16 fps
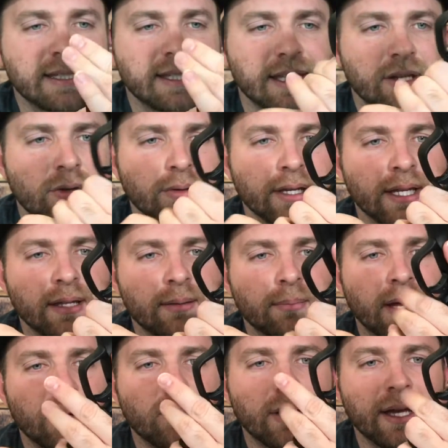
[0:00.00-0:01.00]
They don't get in
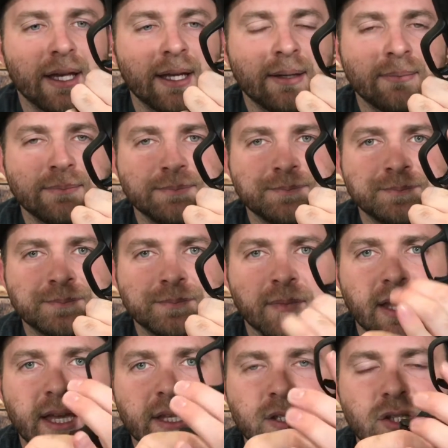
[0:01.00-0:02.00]
my way.
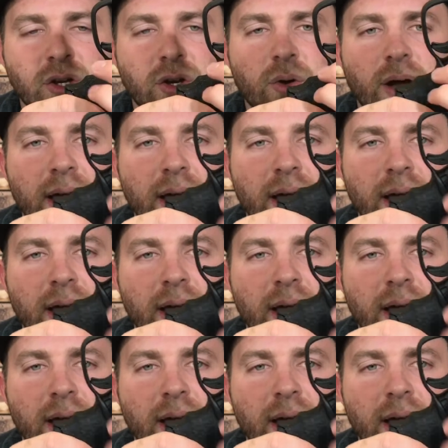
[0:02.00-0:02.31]
And so